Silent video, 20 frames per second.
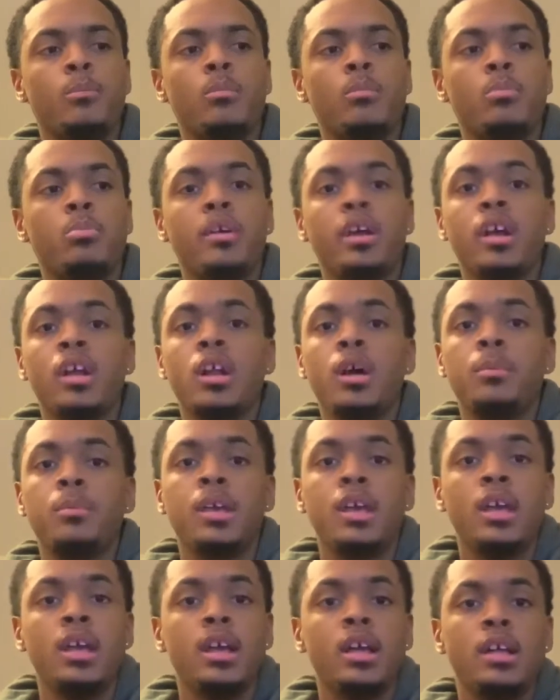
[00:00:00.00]
bringing up
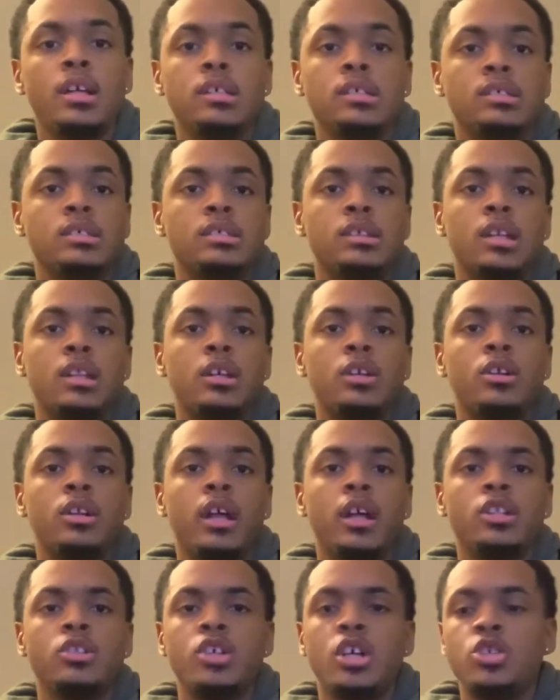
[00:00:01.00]
kids that
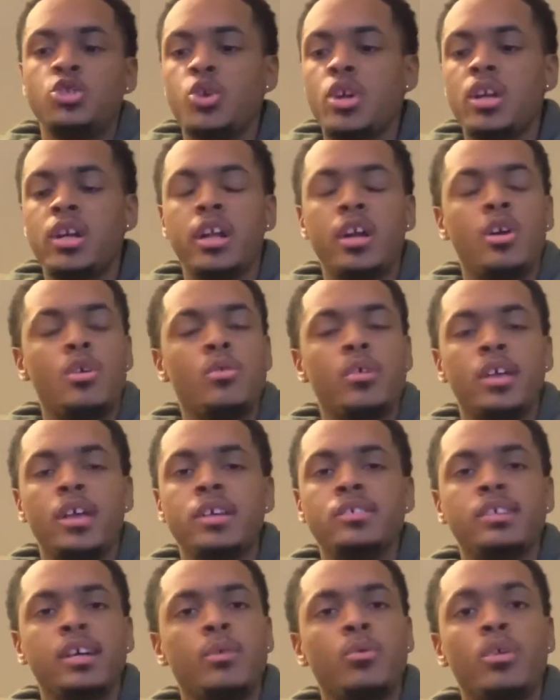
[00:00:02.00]
they're training their own
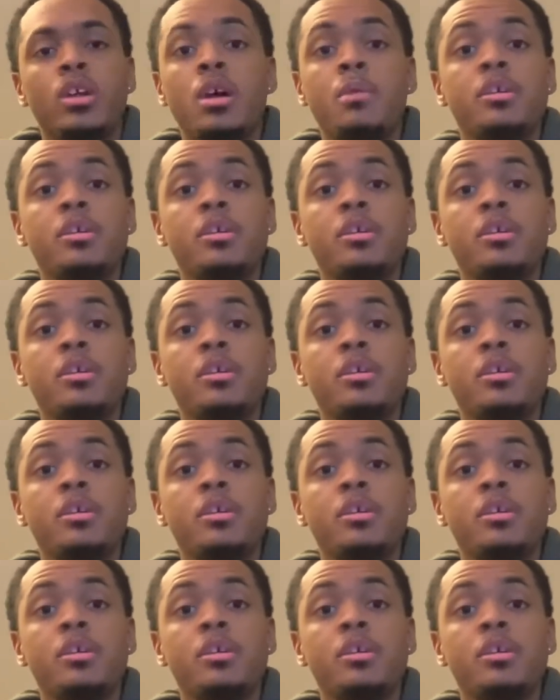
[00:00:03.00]
kids, like whatever.